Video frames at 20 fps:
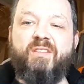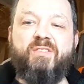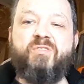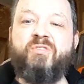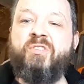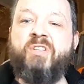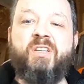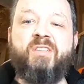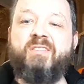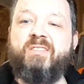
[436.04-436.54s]

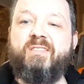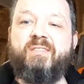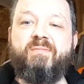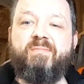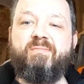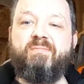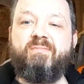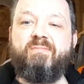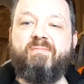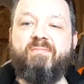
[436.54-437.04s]
just
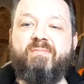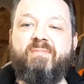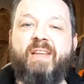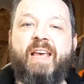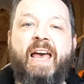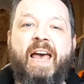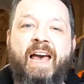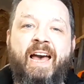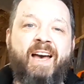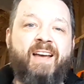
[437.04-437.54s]

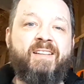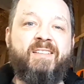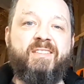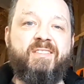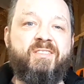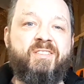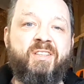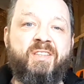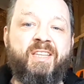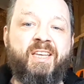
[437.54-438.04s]
add
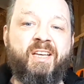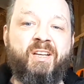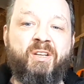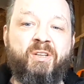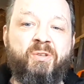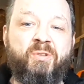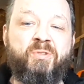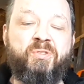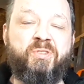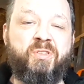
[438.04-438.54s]
to the
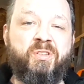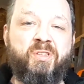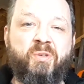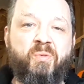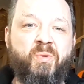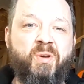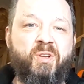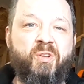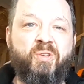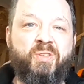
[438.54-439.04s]
illusion that
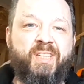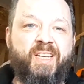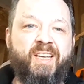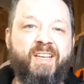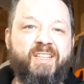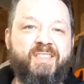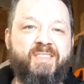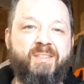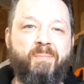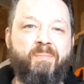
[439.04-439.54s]
we're looking
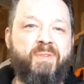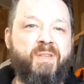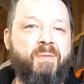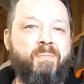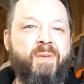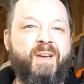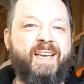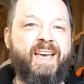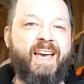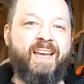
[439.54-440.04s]
at something
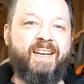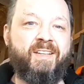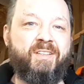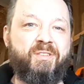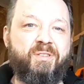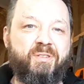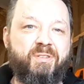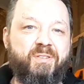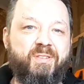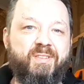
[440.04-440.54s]

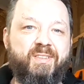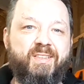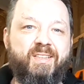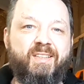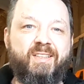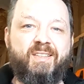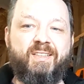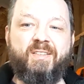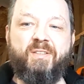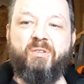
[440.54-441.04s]
mechanical
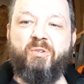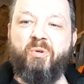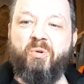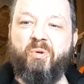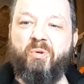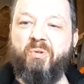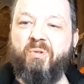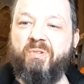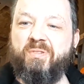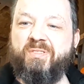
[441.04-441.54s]

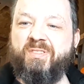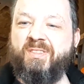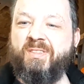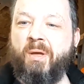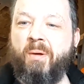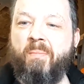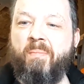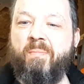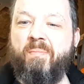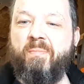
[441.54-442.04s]
or
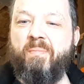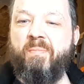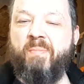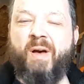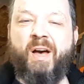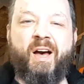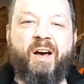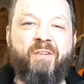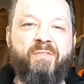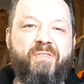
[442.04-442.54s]
some
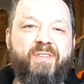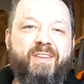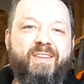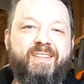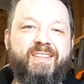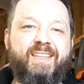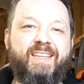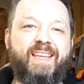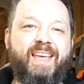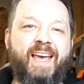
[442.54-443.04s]

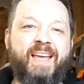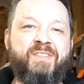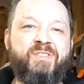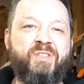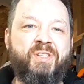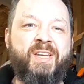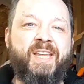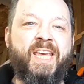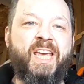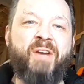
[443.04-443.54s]

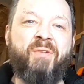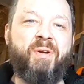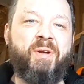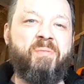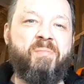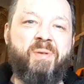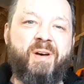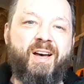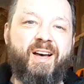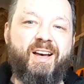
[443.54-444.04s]

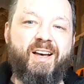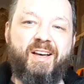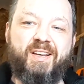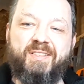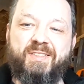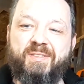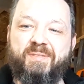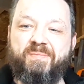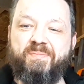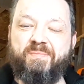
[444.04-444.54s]
engineering part.